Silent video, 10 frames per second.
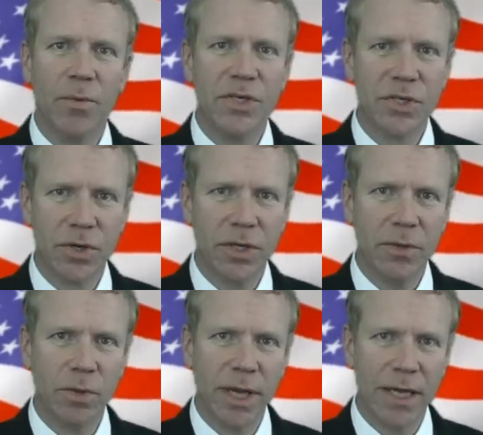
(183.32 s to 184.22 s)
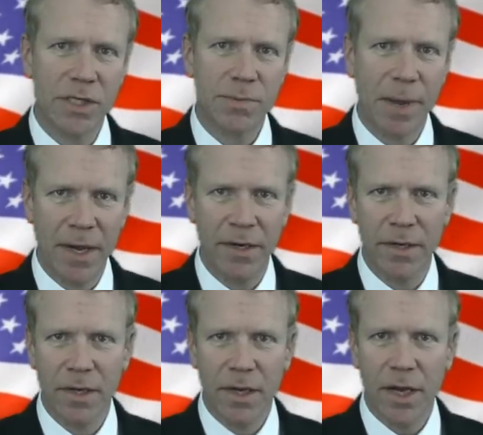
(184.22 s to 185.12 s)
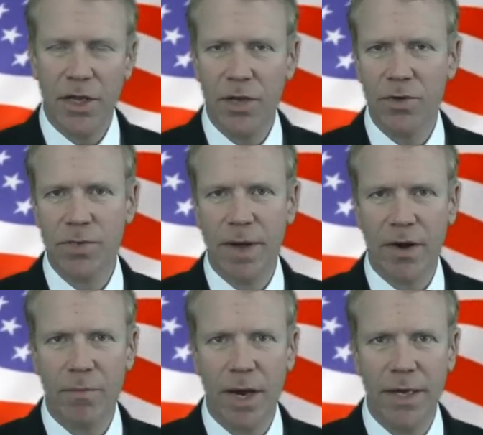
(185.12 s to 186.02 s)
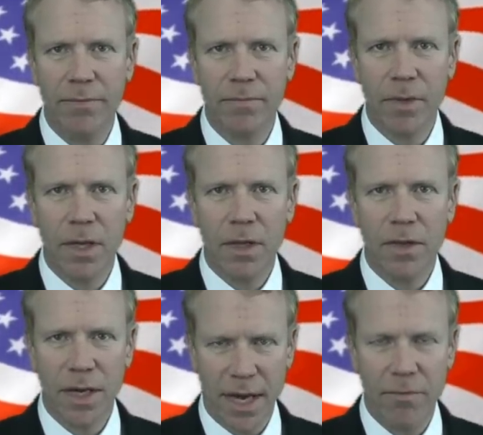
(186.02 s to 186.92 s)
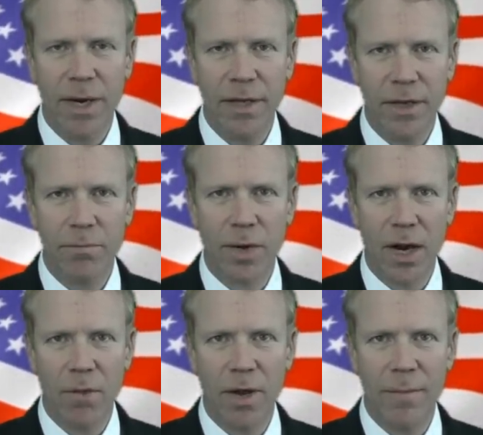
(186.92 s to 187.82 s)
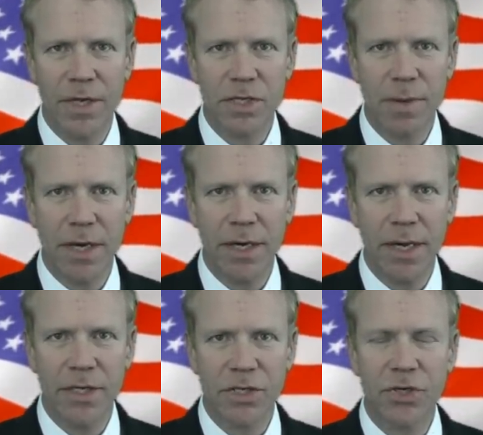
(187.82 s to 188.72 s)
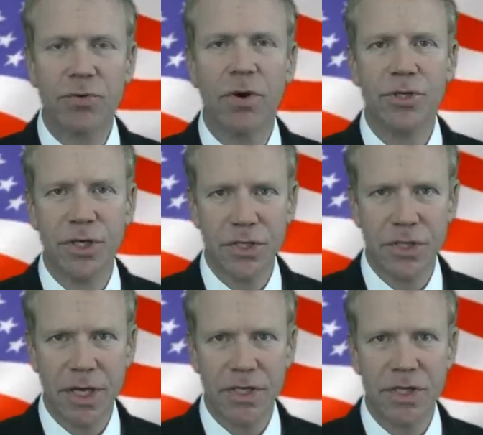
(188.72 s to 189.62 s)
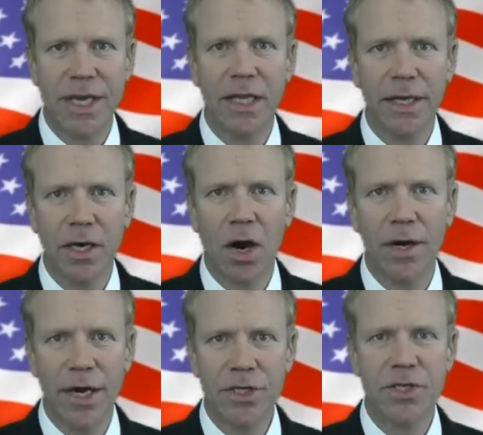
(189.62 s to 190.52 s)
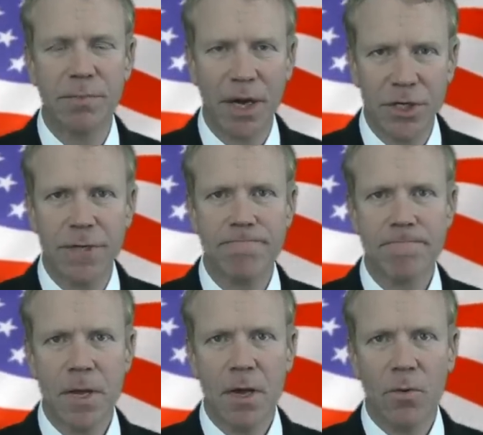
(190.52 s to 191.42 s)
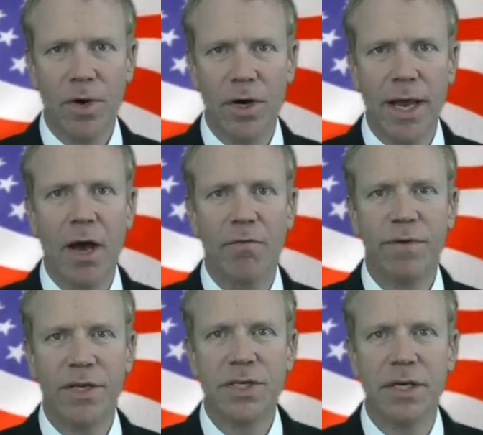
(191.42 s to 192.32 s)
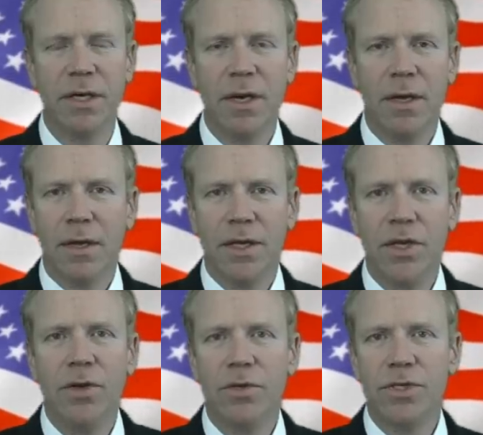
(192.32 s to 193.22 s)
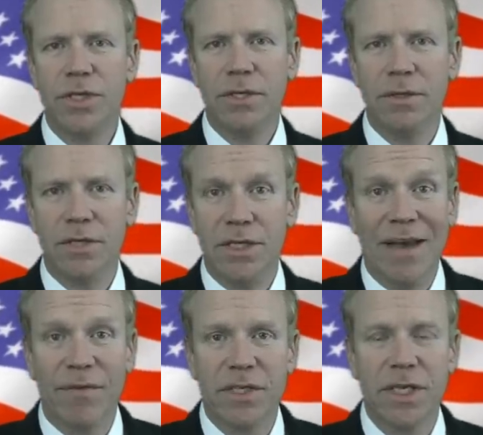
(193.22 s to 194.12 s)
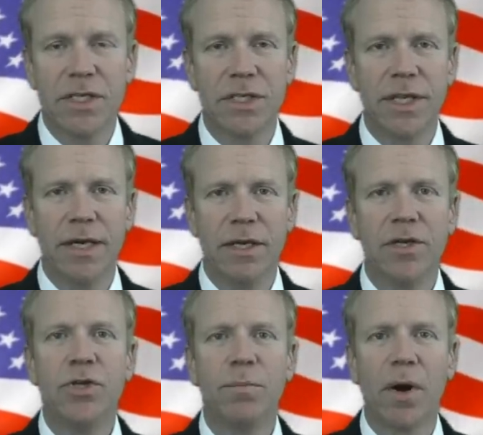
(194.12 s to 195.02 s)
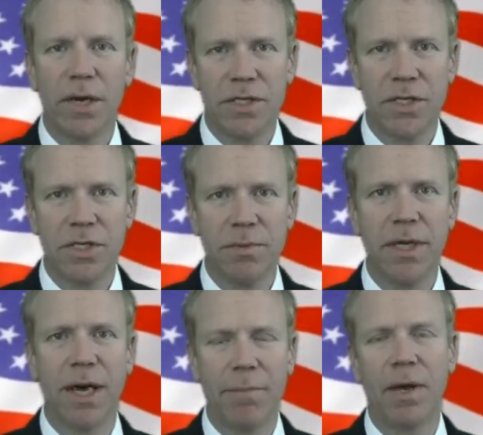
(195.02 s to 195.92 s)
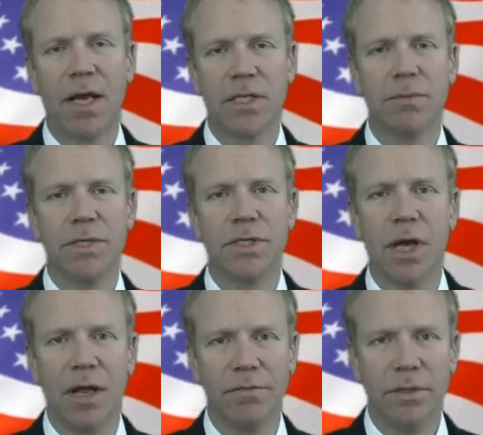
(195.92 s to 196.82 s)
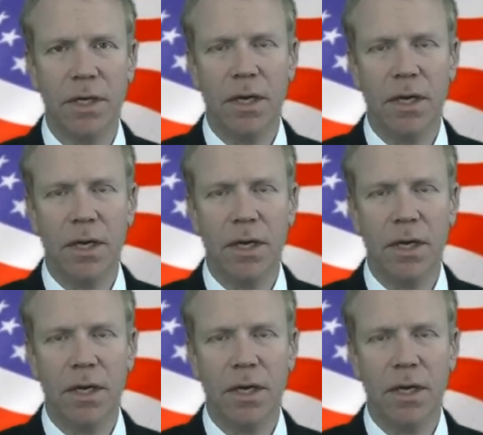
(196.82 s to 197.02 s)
but we certainly will not spend a huge amount of money. The kind of money that Barack Obama is spending is atrocious. It's killing our nation's budget. We are now facing huge deficits that the two-party system cannot possibly solve.